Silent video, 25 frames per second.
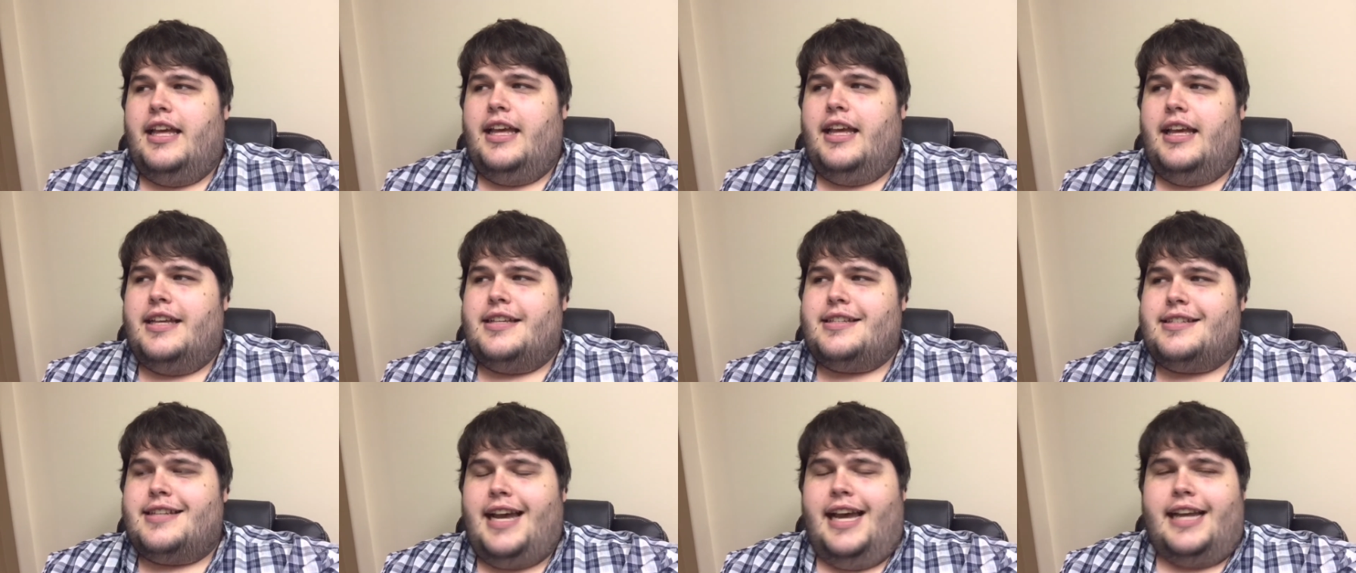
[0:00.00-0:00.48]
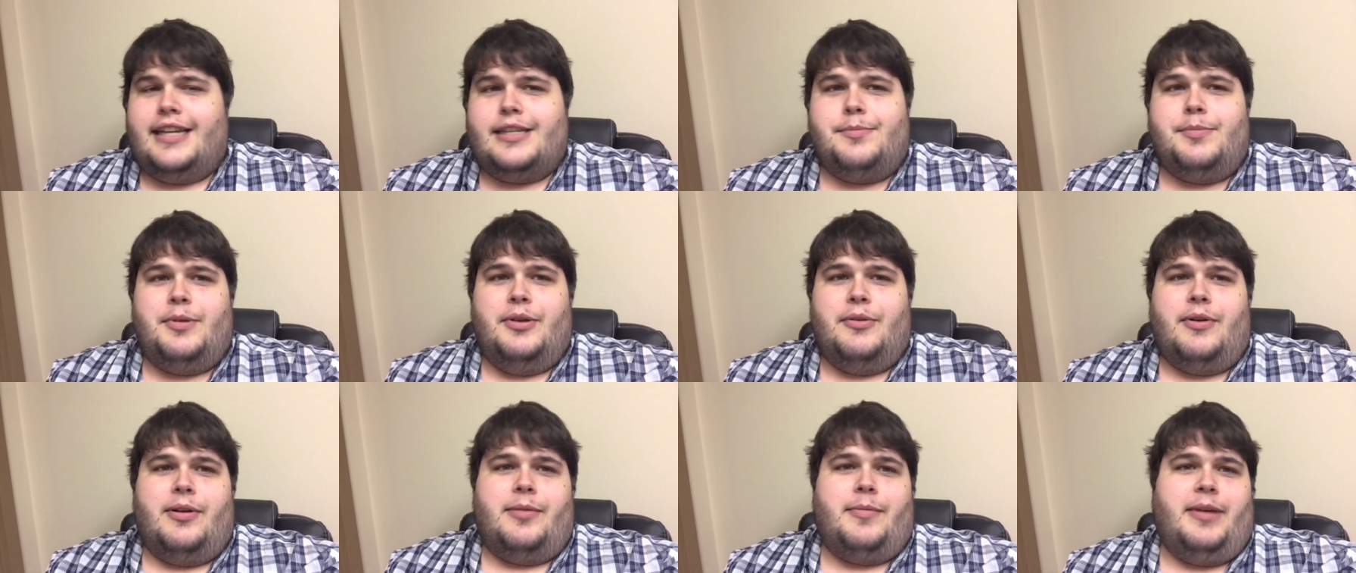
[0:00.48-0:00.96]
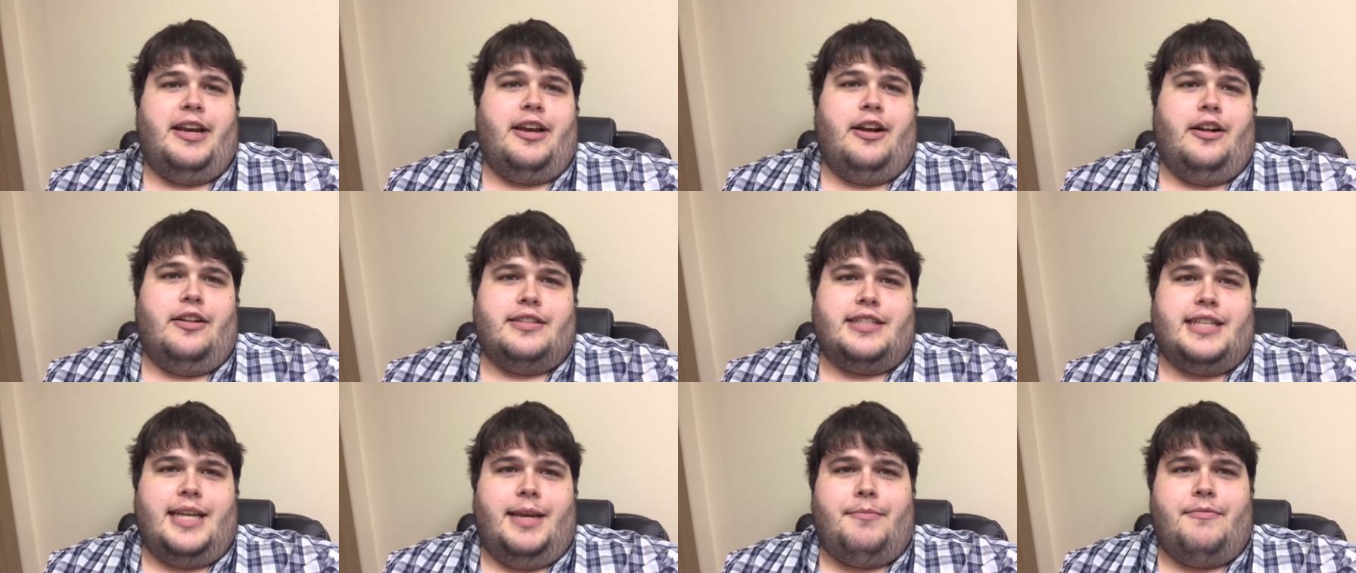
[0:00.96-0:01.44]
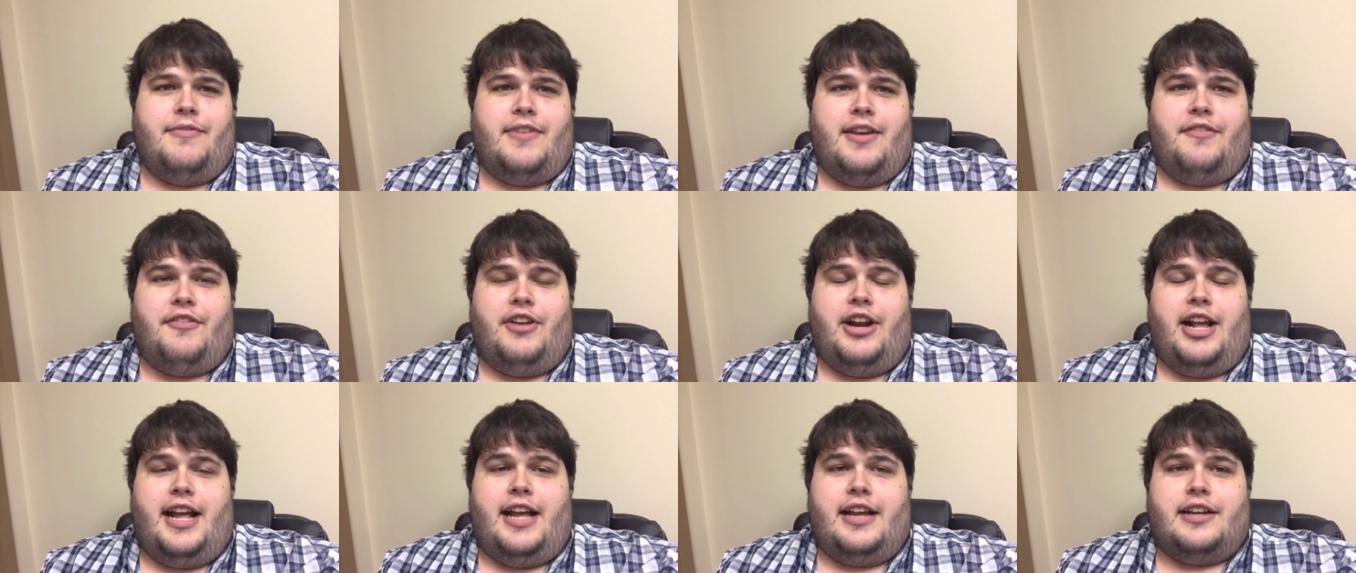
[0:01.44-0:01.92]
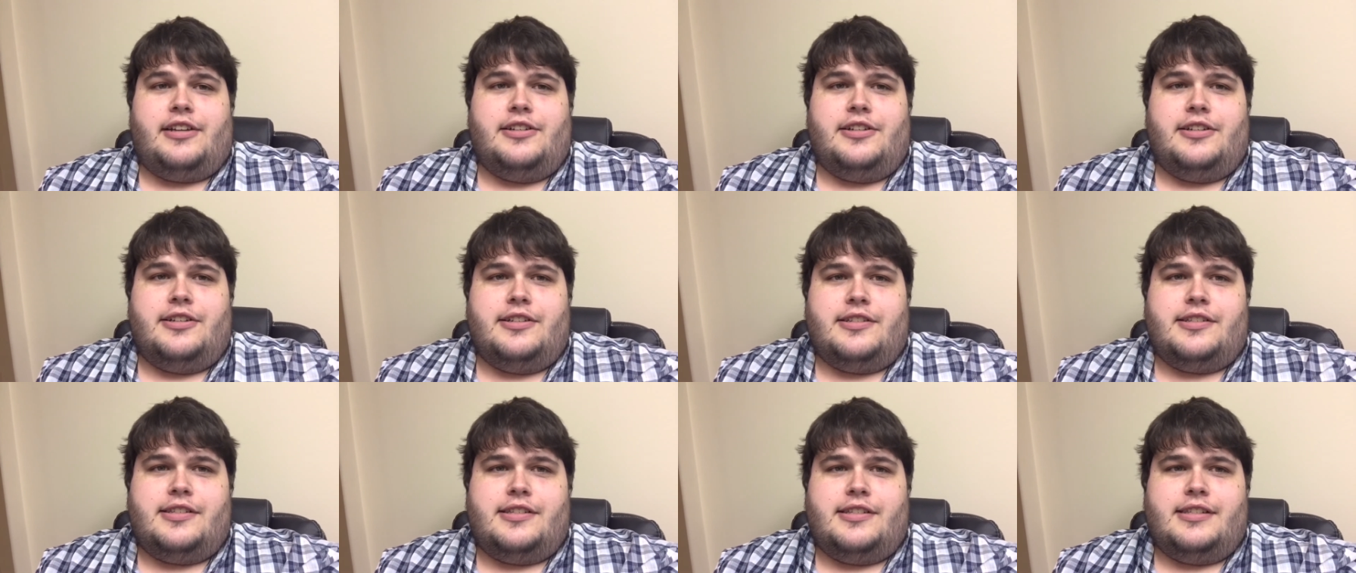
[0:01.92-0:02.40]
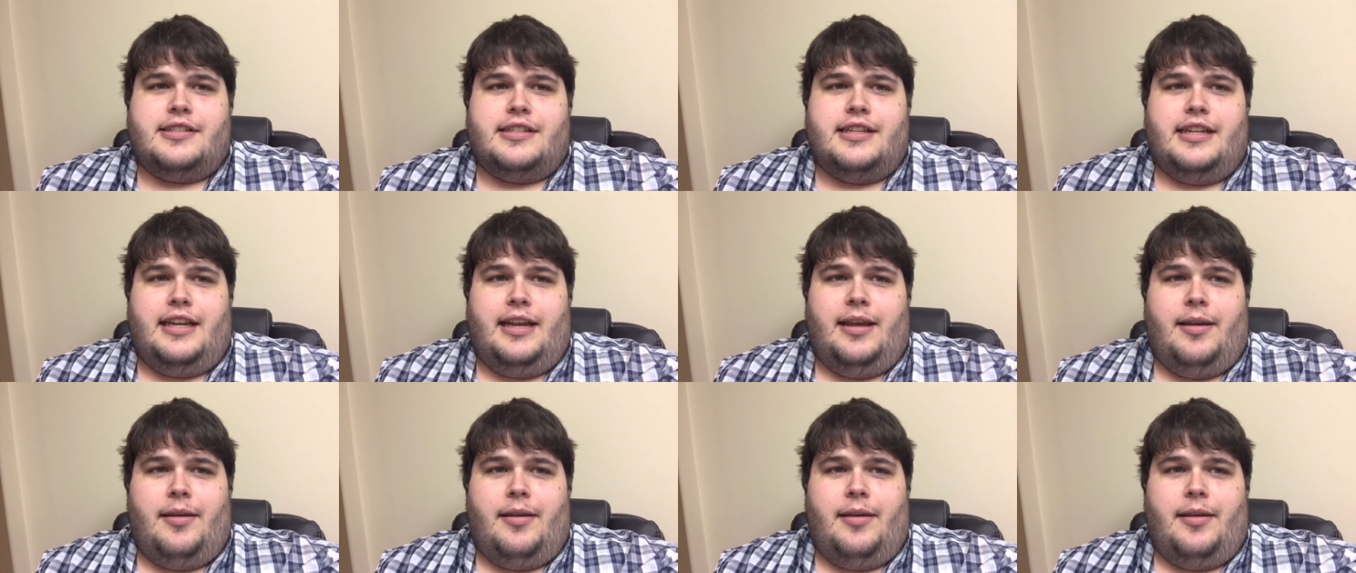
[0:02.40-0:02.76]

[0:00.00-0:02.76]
has got to be one of my all-time favorite actors.